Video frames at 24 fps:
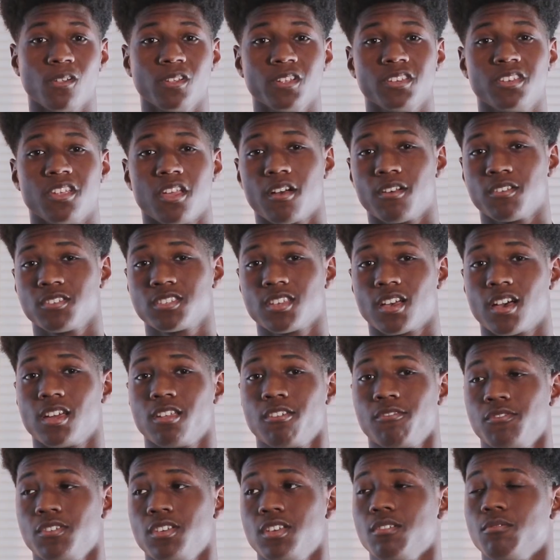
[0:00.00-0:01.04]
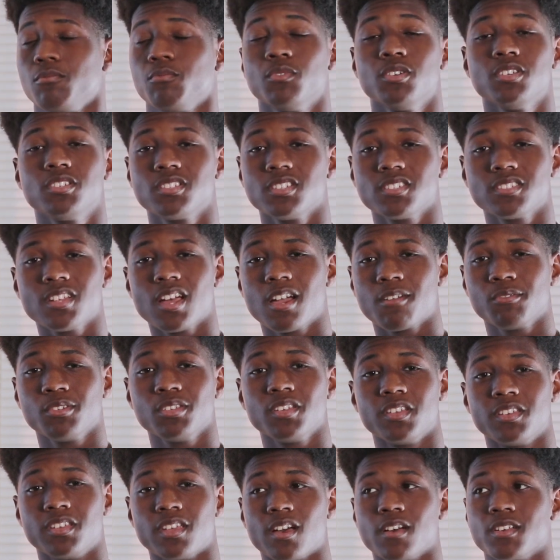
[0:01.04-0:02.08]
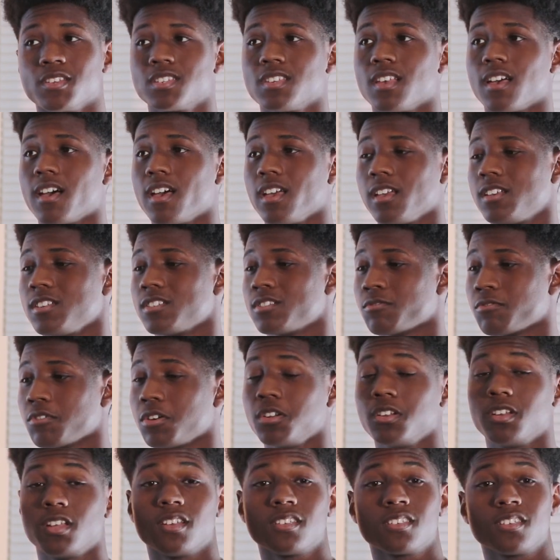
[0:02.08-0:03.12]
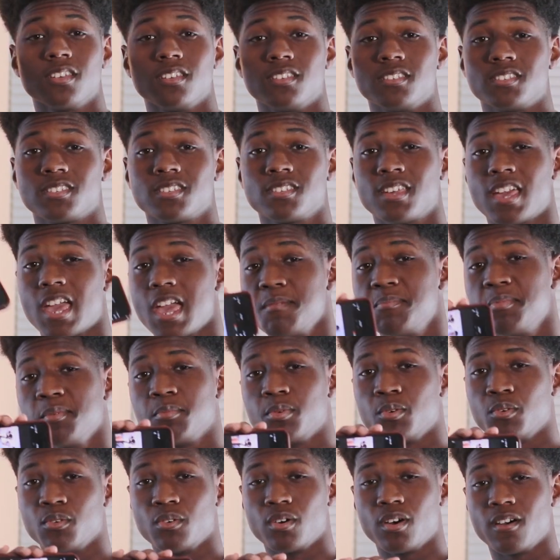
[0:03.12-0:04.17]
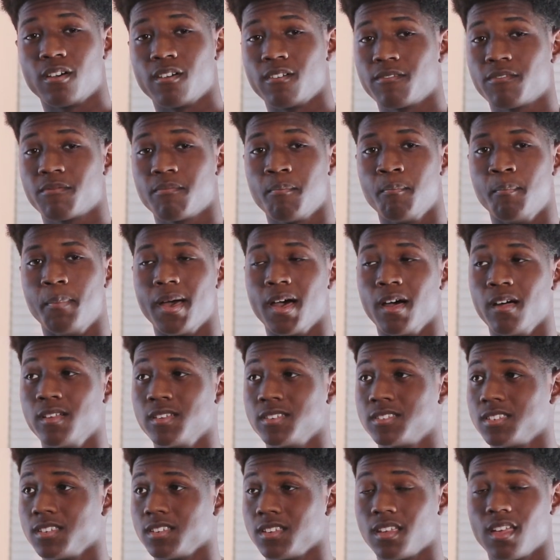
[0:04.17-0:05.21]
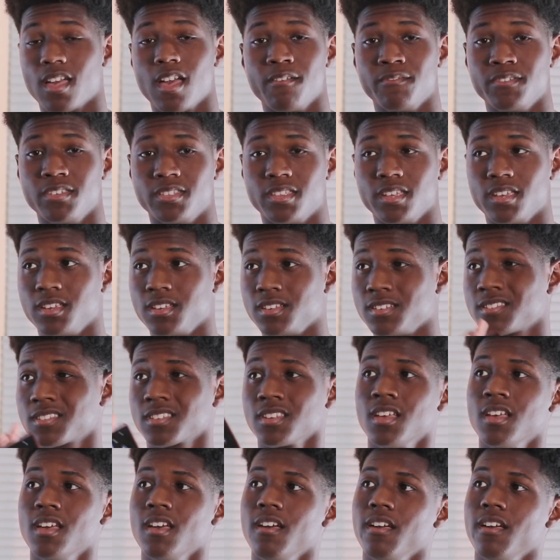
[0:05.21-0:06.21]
only downside of it, which is not really a downside because the Ronin S is capable of balancing heavy things,